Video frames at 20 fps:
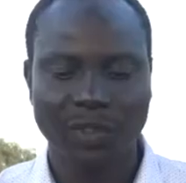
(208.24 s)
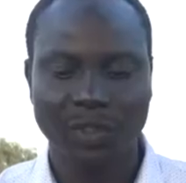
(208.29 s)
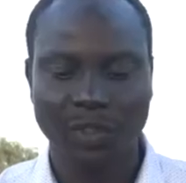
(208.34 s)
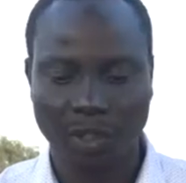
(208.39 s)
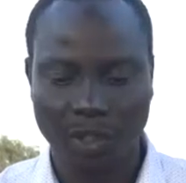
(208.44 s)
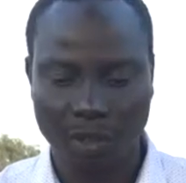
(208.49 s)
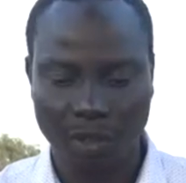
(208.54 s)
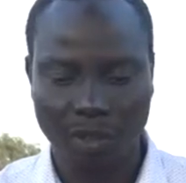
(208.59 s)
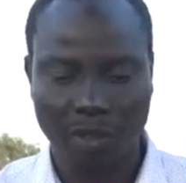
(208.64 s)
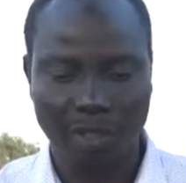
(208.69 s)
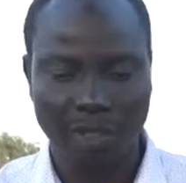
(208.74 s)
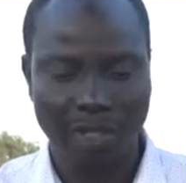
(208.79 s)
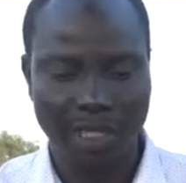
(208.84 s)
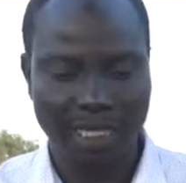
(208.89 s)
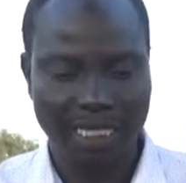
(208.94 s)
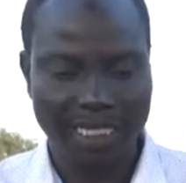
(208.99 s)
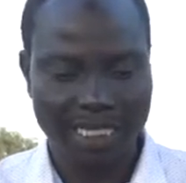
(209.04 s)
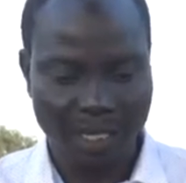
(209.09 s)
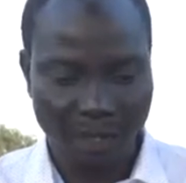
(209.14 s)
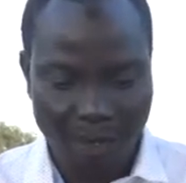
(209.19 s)
So
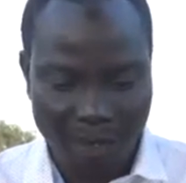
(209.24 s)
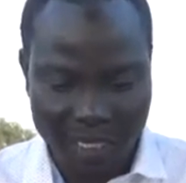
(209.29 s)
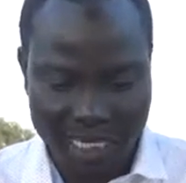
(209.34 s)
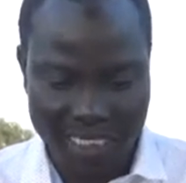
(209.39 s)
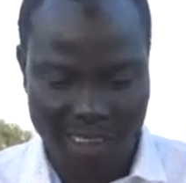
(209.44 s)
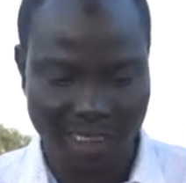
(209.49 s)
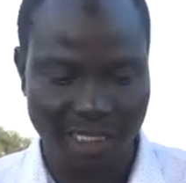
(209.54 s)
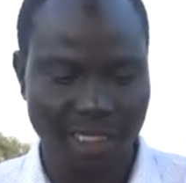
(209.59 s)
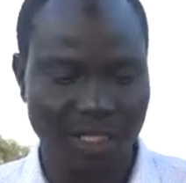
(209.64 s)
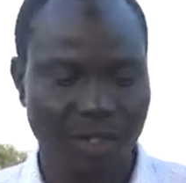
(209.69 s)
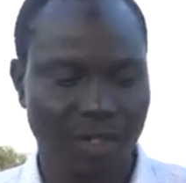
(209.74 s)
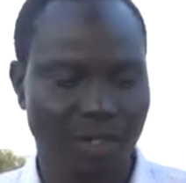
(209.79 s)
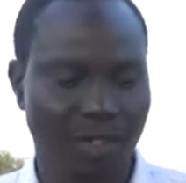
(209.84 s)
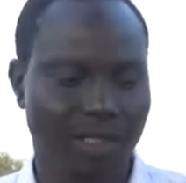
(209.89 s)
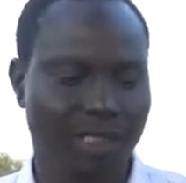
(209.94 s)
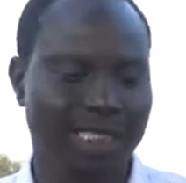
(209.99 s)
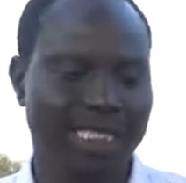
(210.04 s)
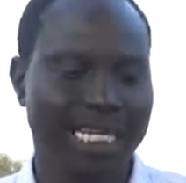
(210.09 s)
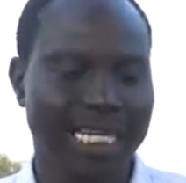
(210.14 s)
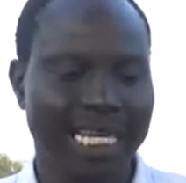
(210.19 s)
the operational
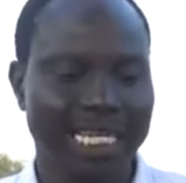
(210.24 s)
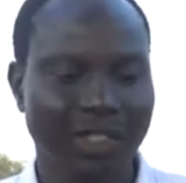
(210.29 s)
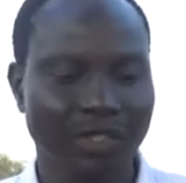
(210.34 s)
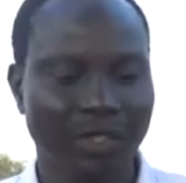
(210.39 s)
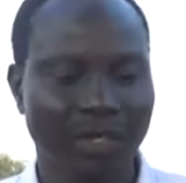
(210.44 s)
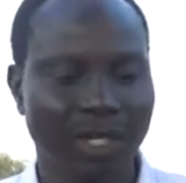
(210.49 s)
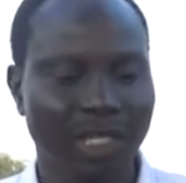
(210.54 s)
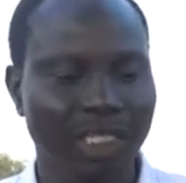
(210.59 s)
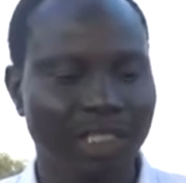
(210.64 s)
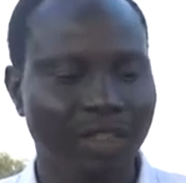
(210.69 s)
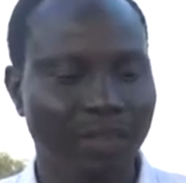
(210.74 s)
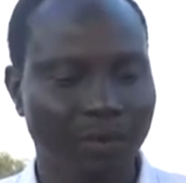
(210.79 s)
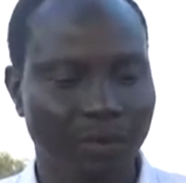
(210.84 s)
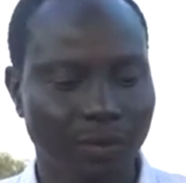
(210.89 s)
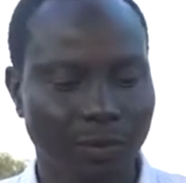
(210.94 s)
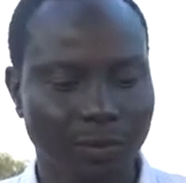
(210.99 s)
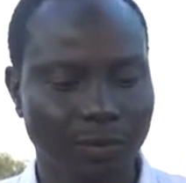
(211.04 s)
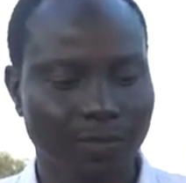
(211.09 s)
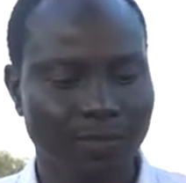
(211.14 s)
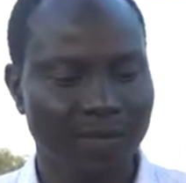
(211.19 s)
cost that has gone
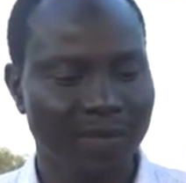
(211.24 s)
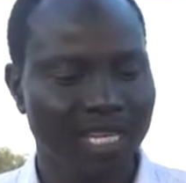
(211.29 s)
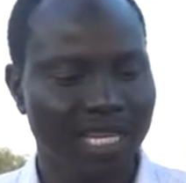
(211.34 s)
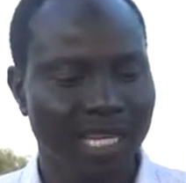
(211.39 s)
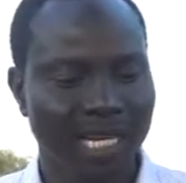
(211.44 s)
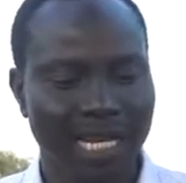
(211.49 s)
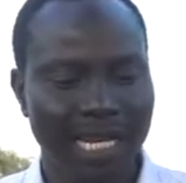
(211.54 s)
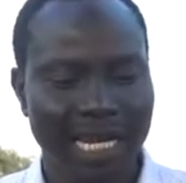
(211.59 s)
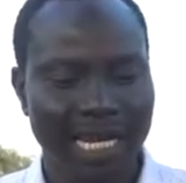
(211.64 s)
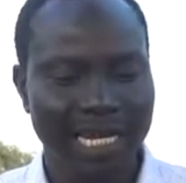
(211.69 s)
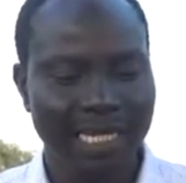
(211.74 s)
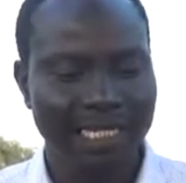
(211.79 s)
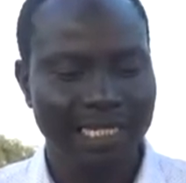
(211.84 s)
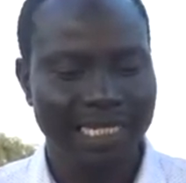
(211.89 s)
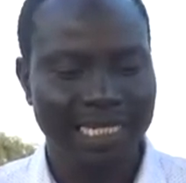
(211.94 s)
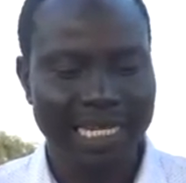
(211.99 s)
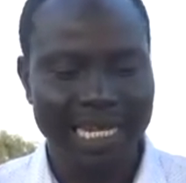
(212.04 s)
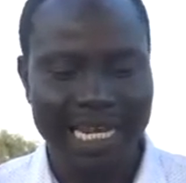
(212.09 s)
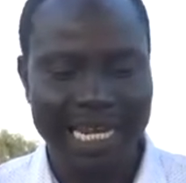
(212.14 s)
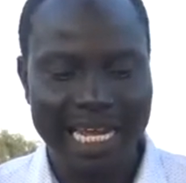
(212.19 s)
into
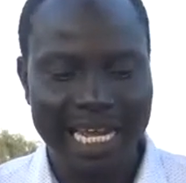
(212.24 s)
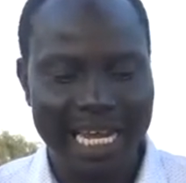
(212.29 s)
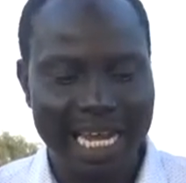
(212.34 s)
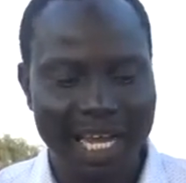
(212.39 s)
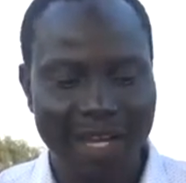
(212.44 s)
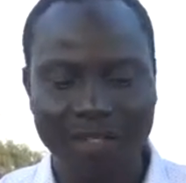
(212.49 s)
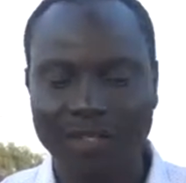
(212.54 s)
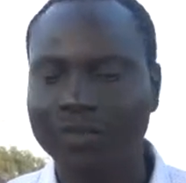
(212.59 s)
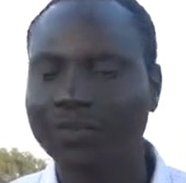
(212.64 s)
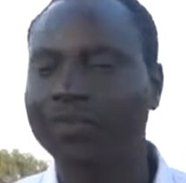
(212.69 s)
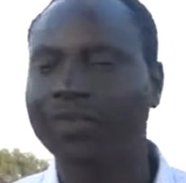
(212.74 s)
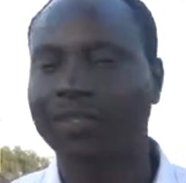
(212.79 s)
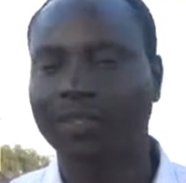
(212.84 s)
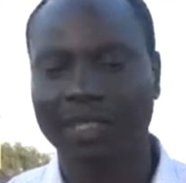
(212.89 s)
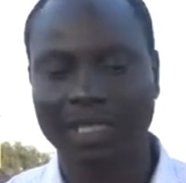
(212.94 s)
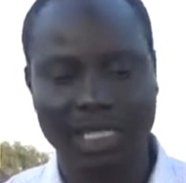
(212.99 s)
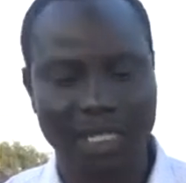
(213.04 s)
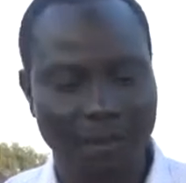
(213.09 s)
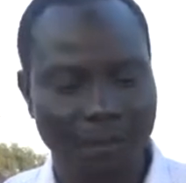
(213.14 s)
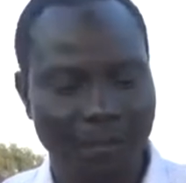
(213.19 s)
the daily allowance
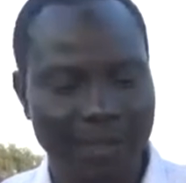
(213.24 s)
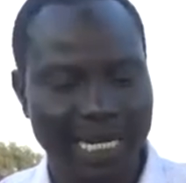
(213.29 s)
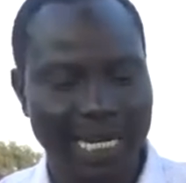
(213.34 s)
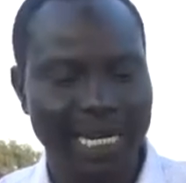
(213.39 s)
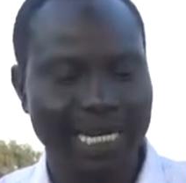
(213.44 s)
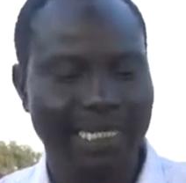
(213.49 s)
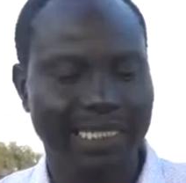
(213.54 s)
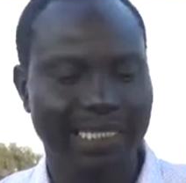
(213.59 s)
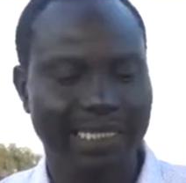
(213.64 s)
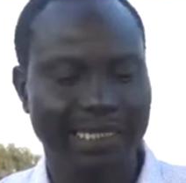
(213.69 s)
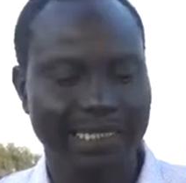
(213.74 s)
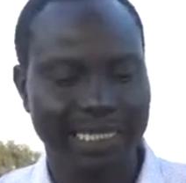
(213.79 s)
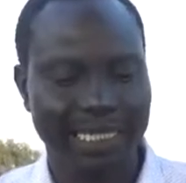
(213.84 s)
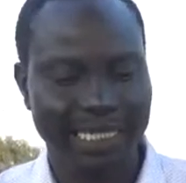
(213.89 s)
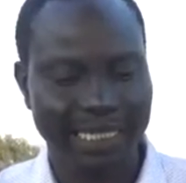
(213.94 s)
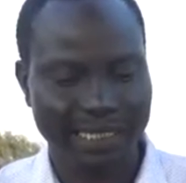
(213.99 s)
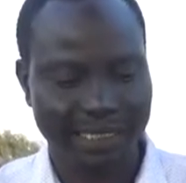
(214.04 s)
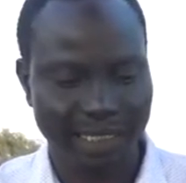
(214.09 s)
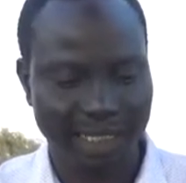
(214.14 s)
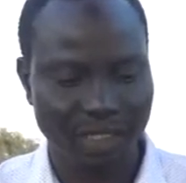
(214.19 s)
for the operators
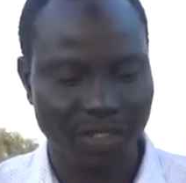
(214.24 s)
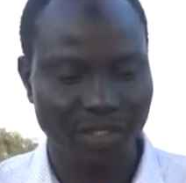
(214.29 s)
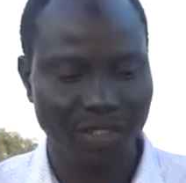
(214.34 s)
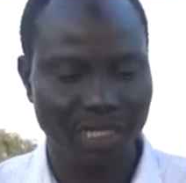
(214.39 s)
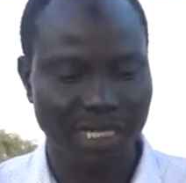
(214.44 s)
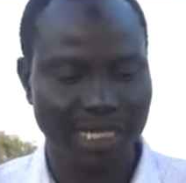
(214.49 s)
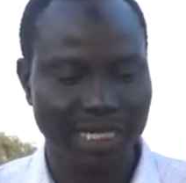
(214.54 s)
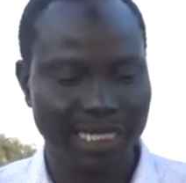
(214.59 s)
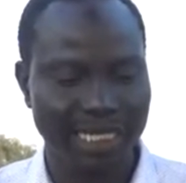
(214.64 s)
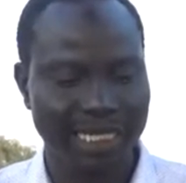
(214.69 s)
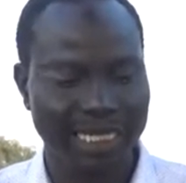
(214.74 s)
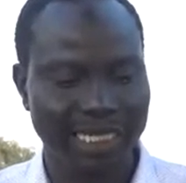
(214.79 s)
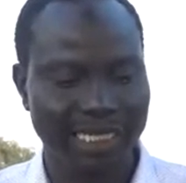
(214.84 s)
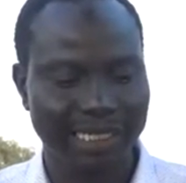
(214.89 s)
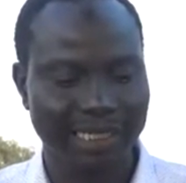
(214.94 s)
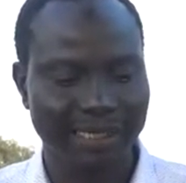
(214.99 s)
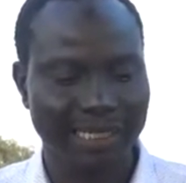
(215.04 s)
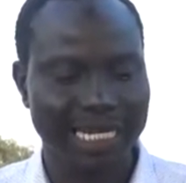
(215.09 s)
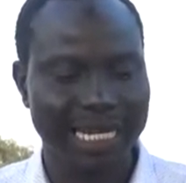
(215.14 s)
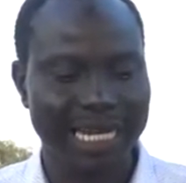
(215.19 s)
and the security
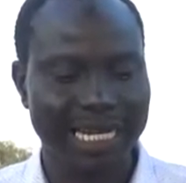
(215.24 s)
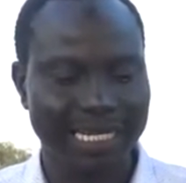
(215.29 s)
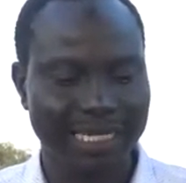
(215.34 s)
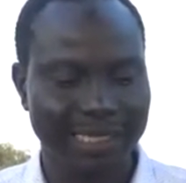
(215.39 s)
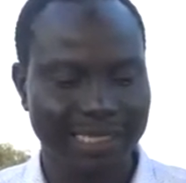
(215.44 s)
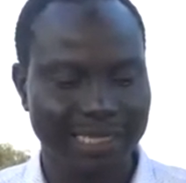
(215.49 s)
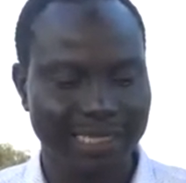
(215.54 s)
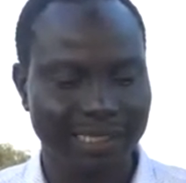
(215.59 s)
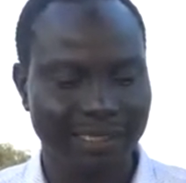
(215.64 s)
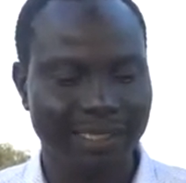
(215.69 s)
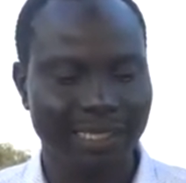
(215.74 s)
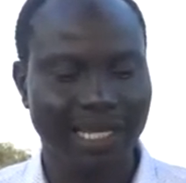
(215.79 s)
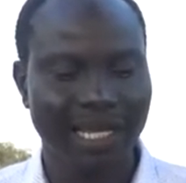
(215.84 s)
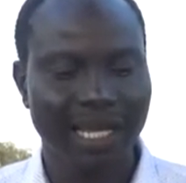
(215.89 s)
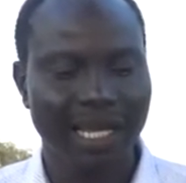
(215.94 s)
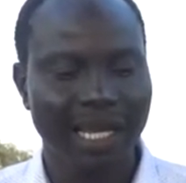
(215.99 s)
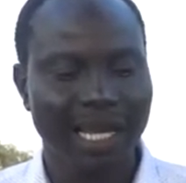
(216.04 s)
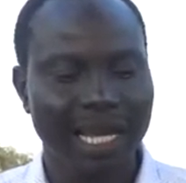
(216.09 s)
that is guarding this,